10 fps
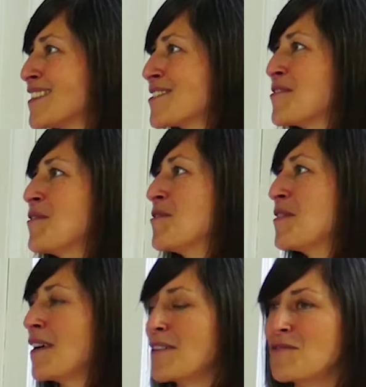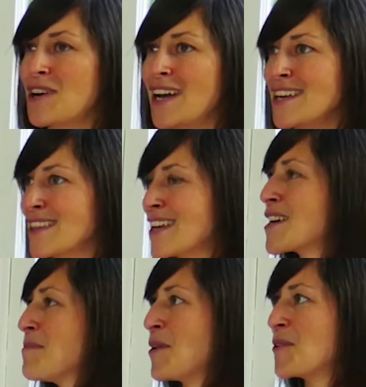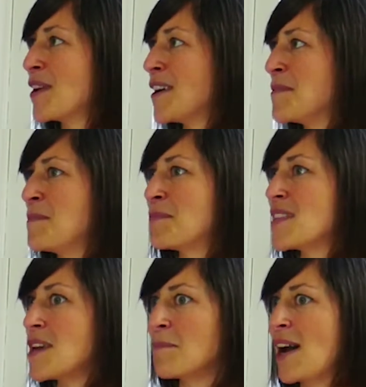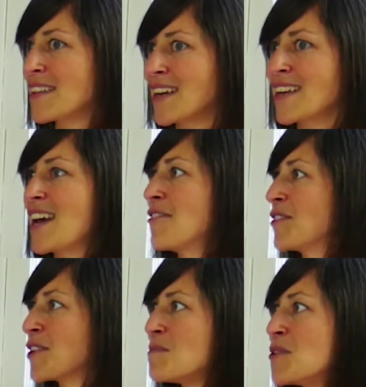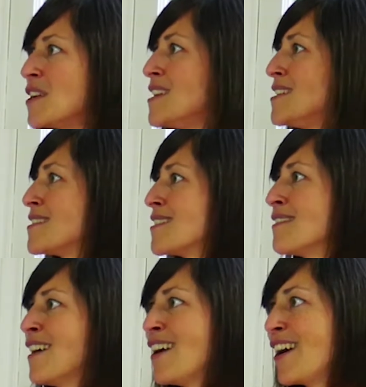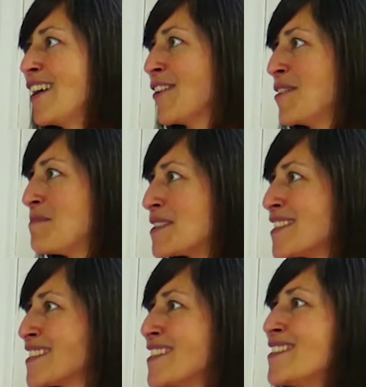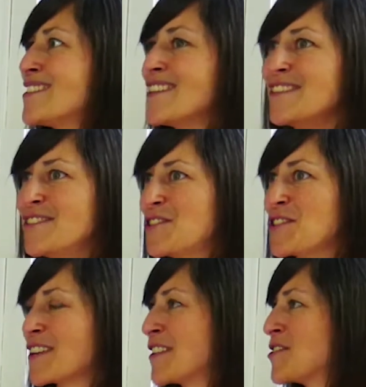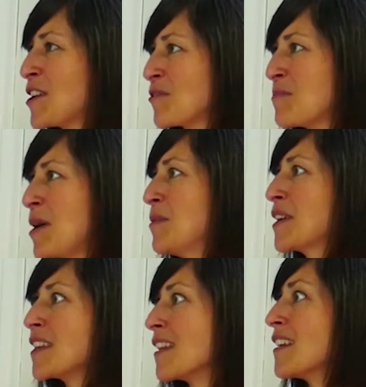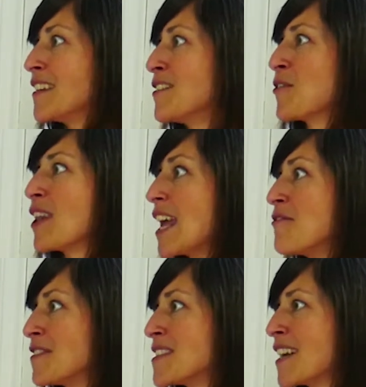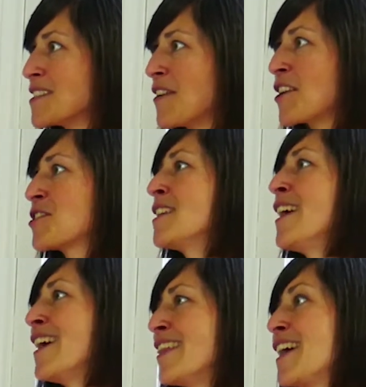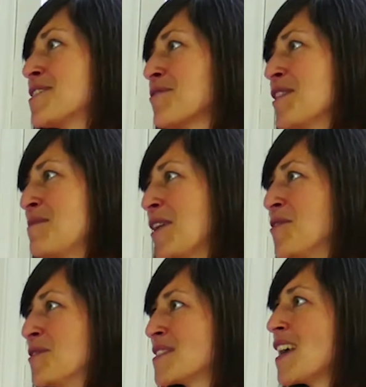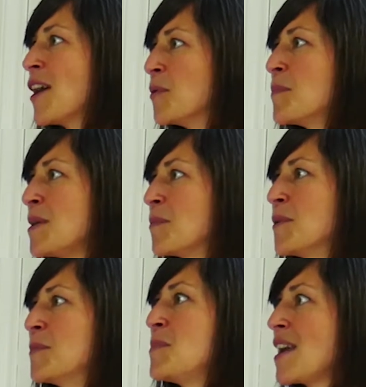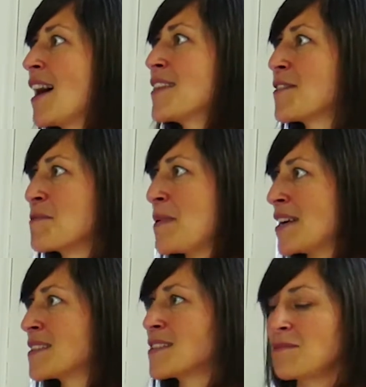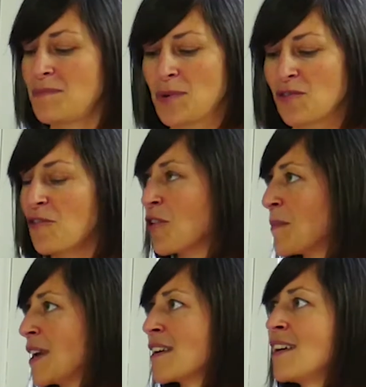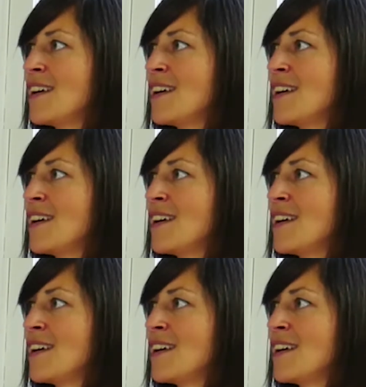So when I think about the impact that can have on communities and on businesses and just on the general public and your life and satisfaction, that's really my goal, is to help people be at their best, performing